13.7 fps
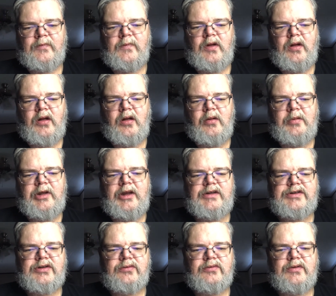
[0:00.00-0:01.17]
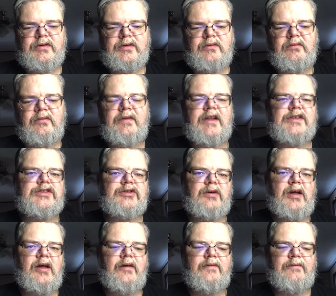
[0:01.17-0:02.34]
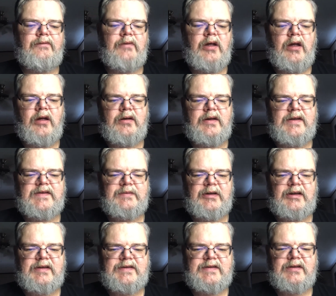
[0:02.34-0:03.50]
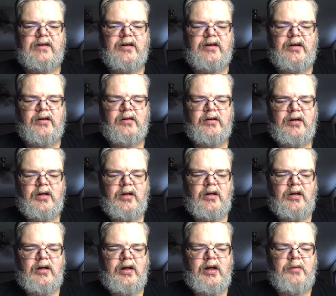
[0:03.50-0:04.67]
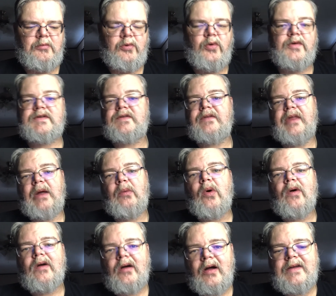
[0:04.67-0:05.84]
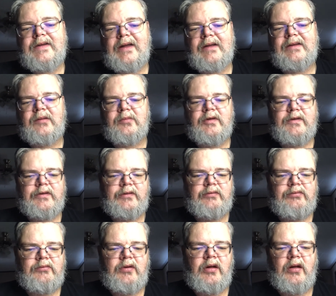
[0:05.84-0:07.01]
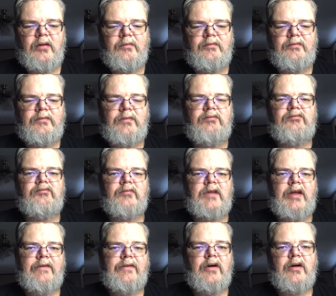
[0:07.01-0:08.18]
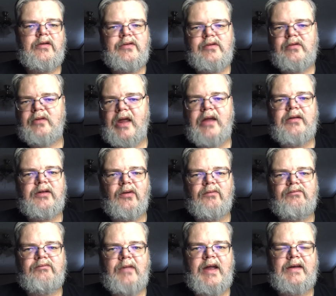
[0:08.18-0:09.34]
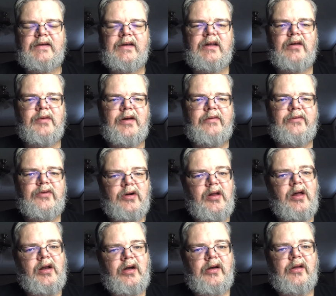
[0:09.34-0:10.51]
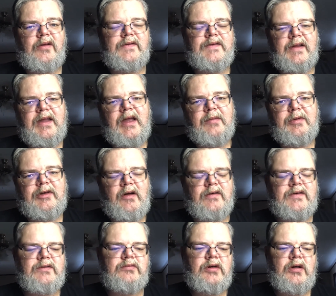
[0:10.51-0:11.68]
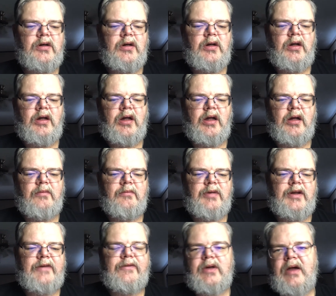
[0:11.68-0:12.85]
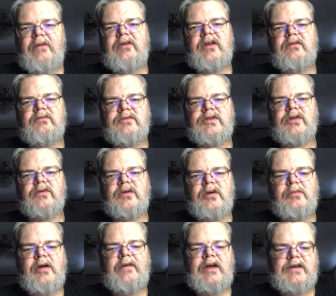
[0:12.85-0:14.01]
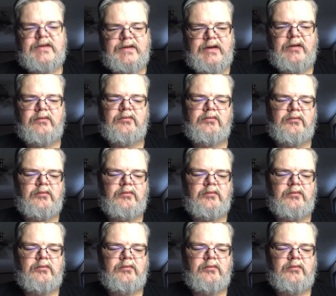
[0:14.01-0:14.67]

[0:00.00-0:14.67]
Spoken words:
Any children that you have needs to be listed on here. Of course, they won't contact them because if they're under 18 or whatever, they're not an adult, so they can't be talked to. But if you have any children above age, then